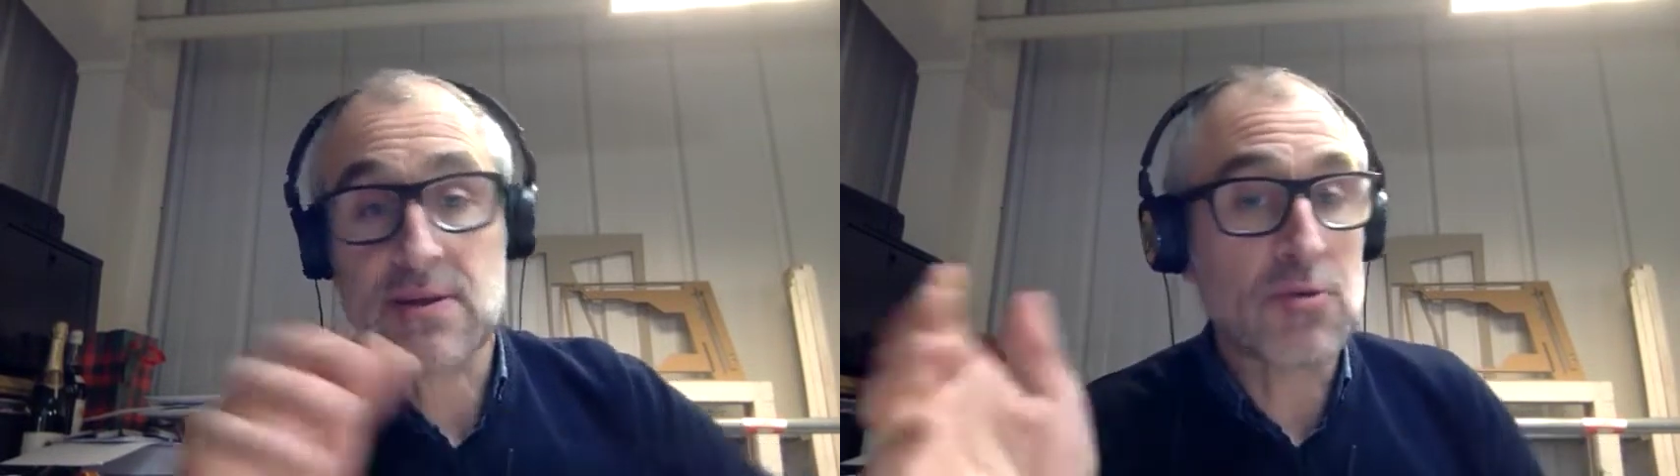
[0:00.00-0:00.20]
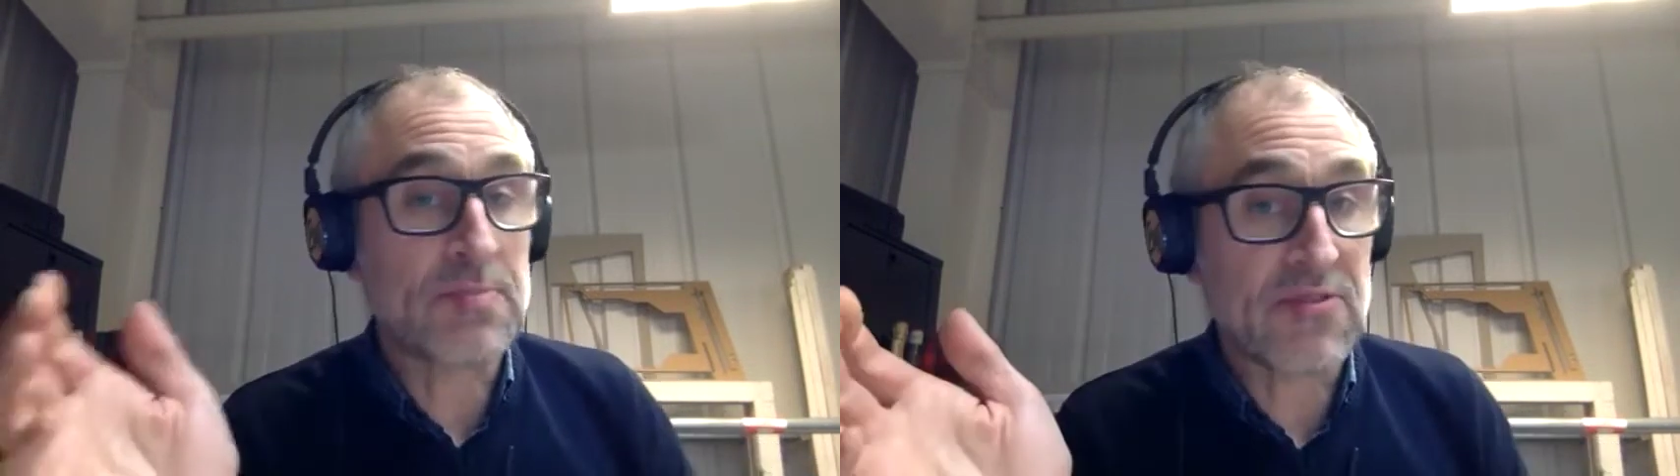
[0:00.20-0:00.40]

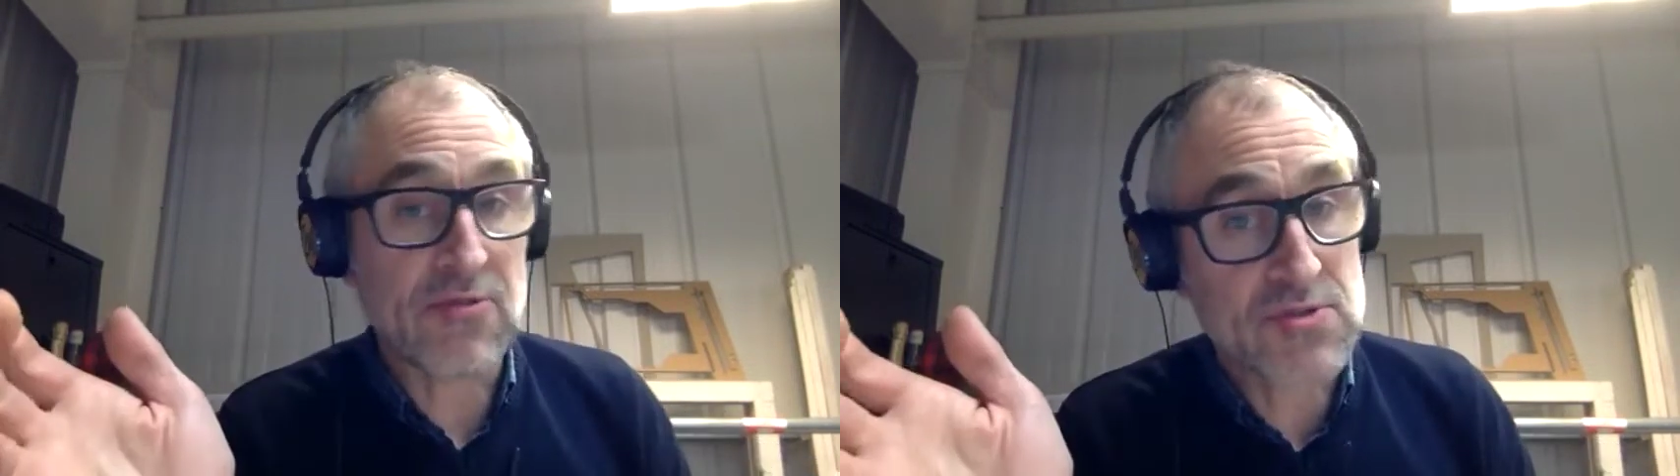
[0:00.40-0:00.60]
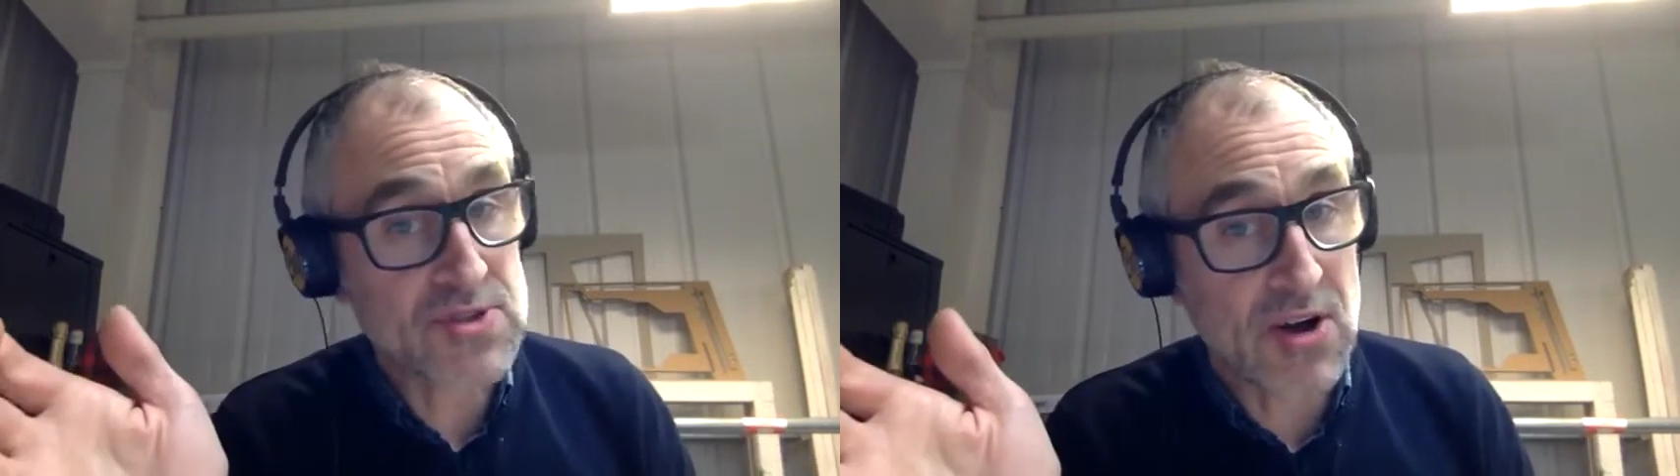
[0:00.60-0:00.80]
Could be
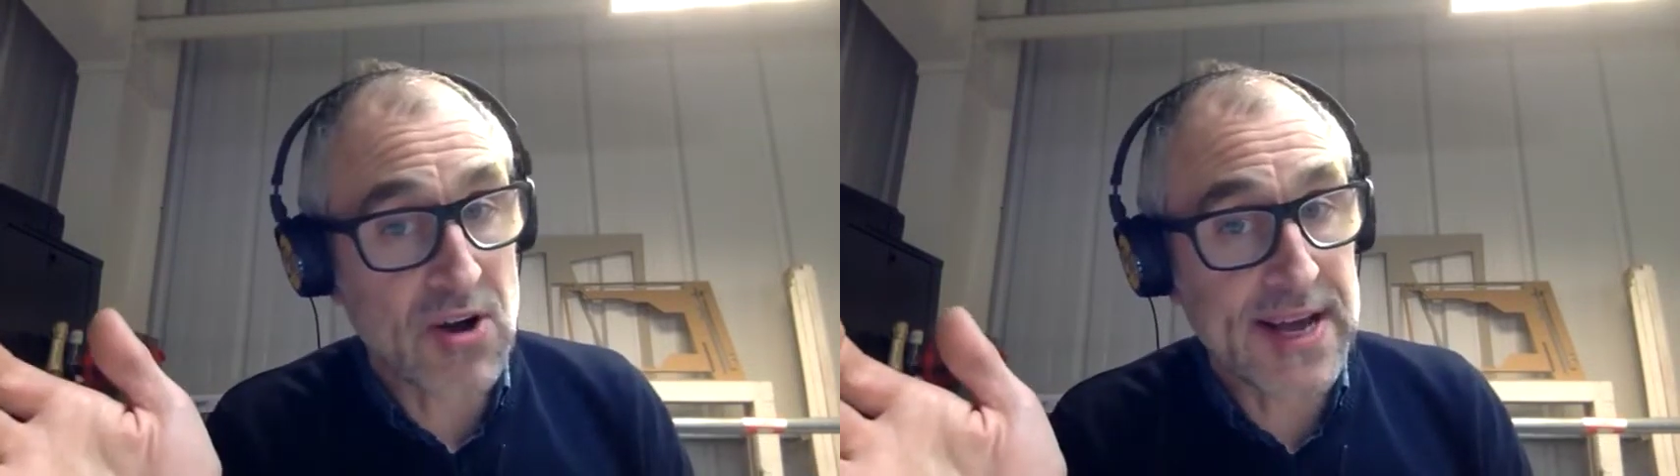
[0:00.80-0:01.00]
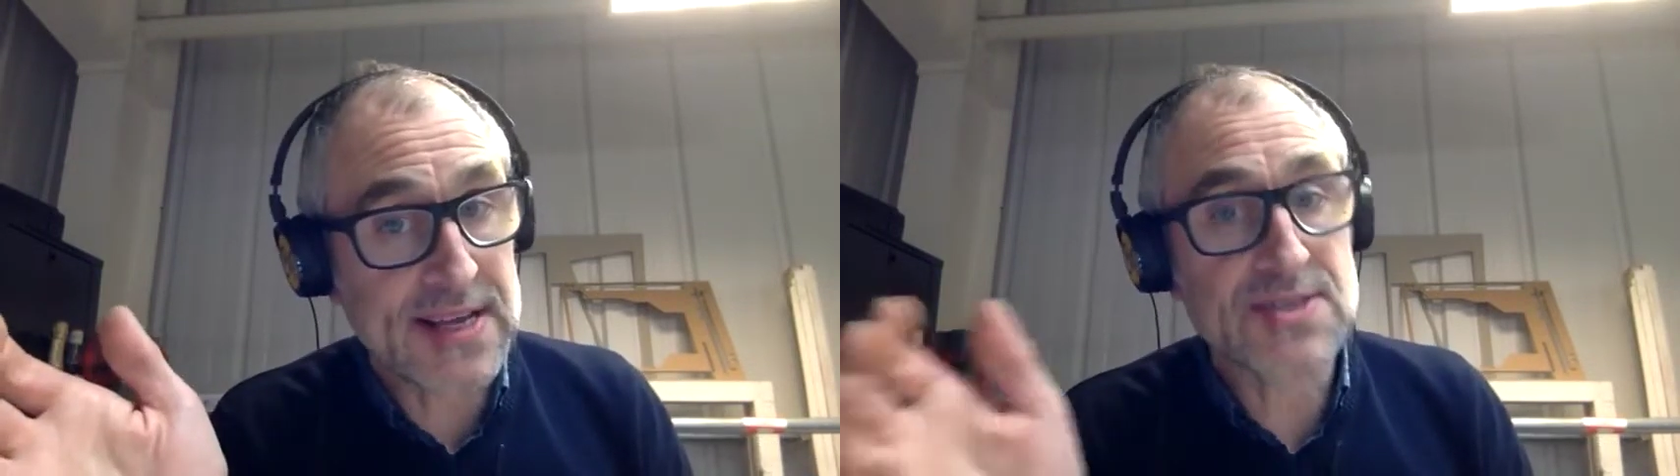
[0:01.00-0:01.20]
through
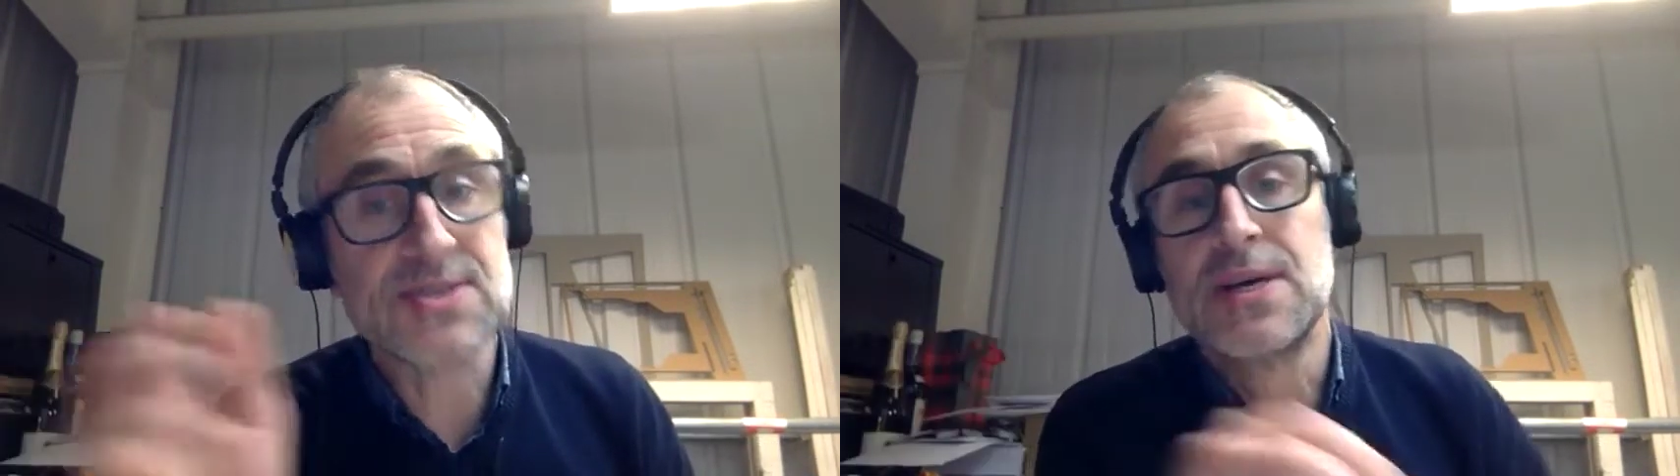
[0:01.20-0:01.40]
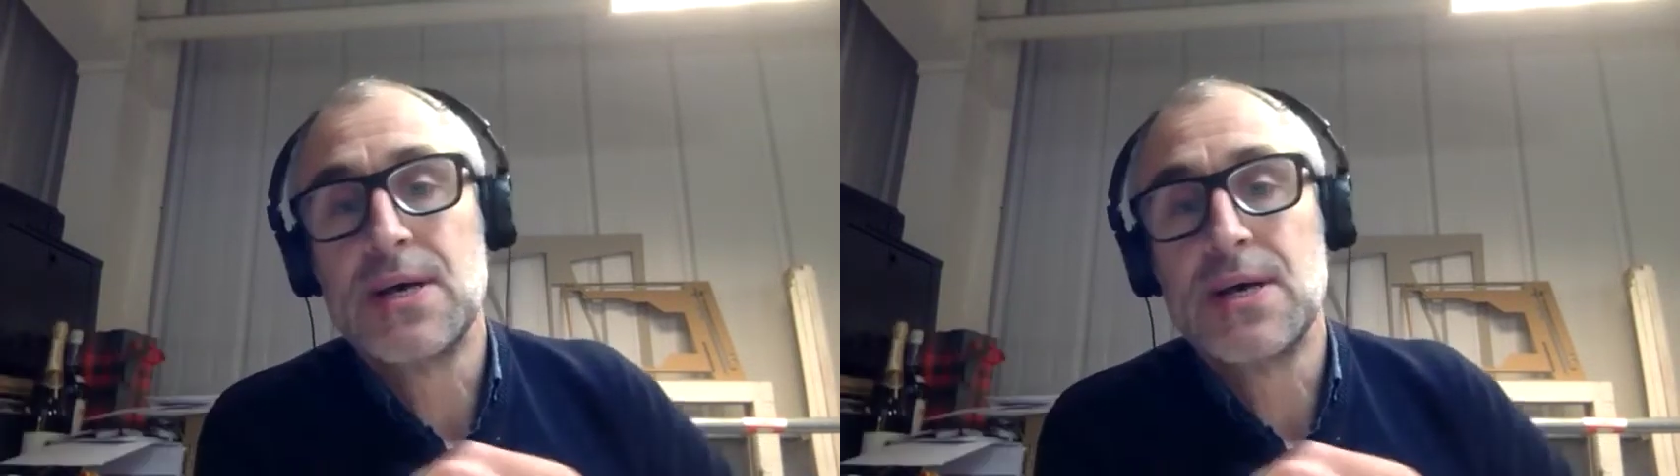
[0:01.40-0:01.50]
size,